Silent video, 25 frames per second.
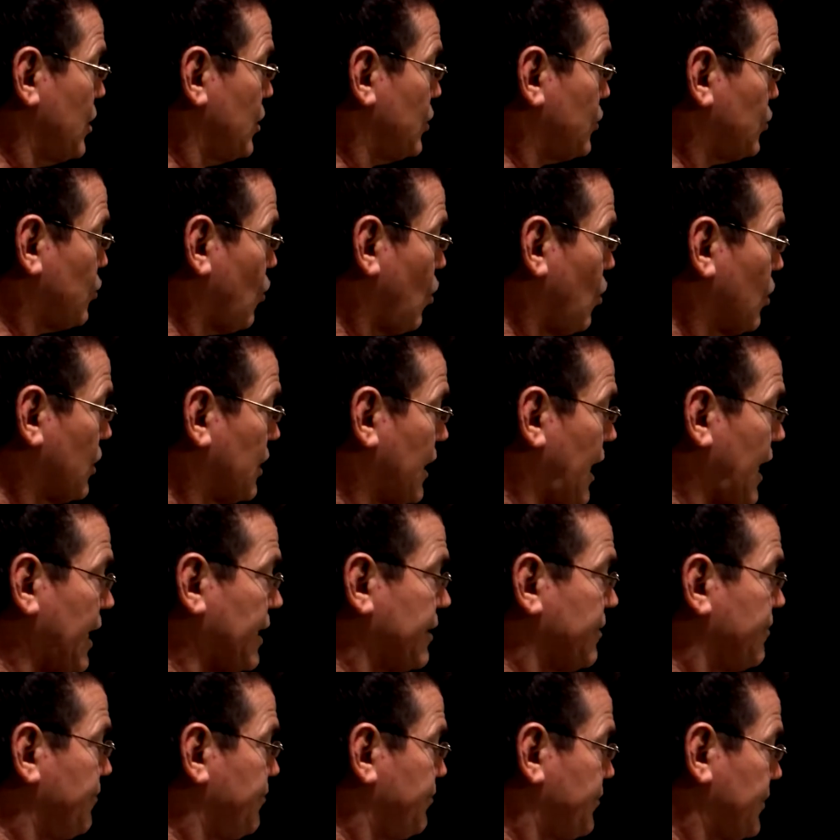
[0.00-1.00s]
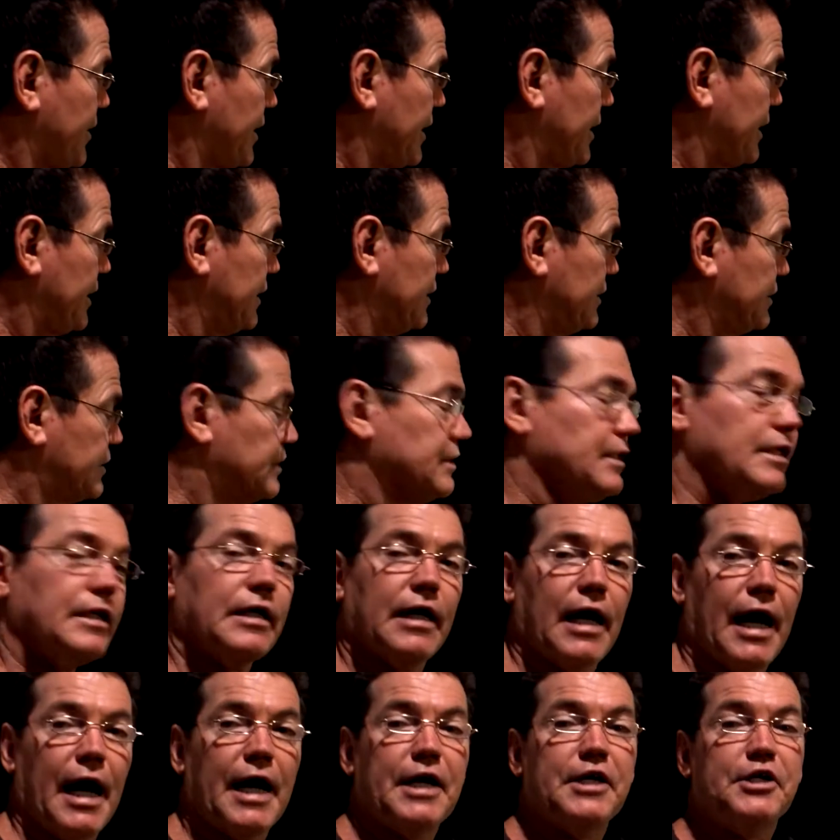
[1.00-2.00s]
Dog Latin is
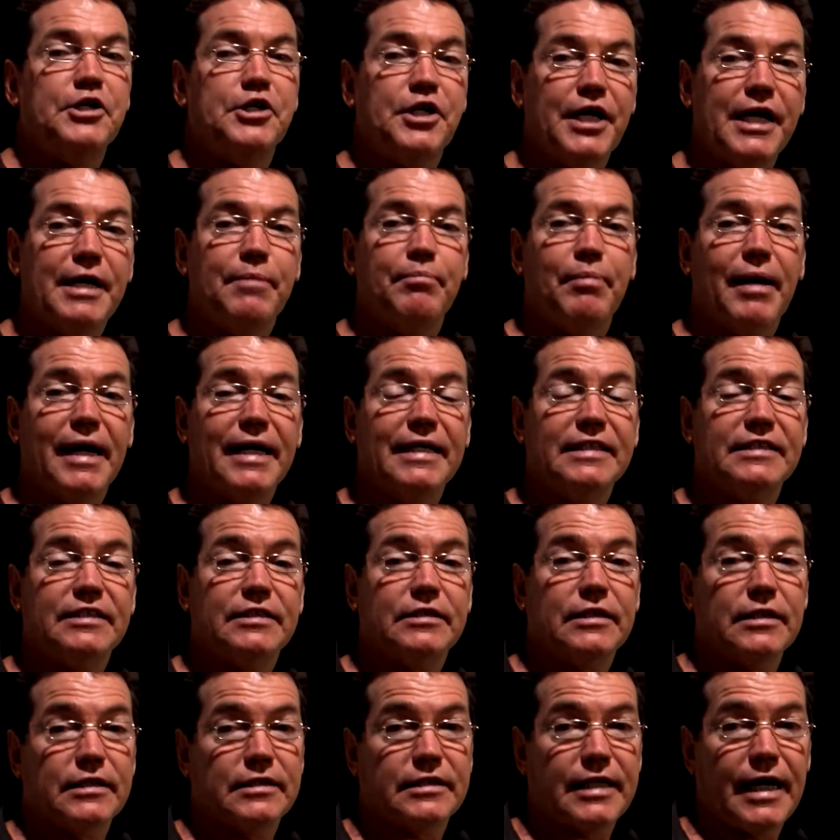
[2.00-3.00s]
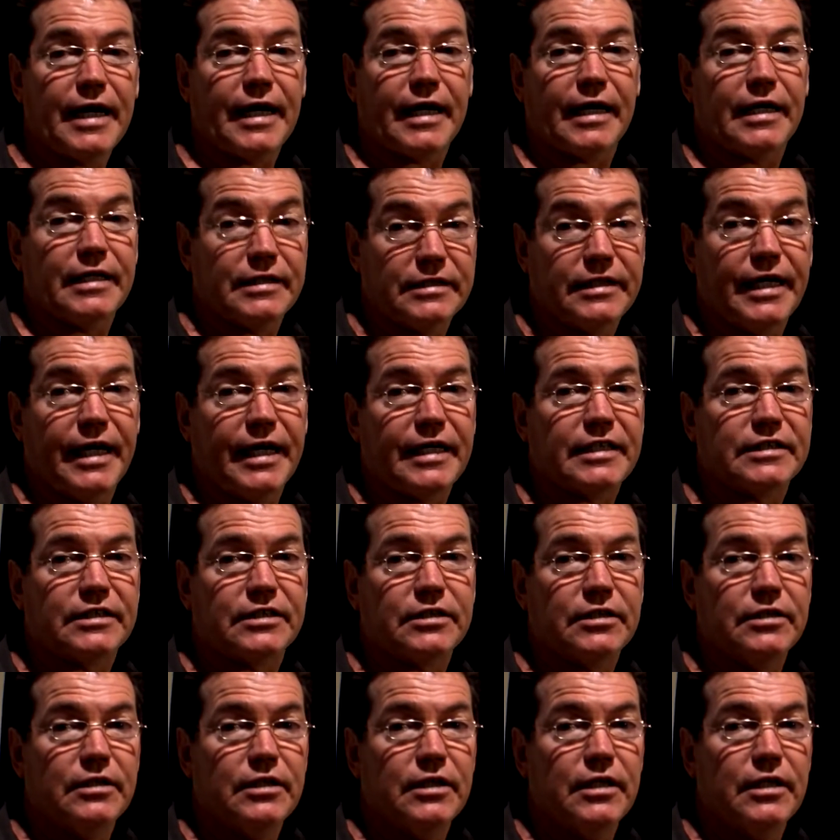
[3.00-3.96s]
a debased text,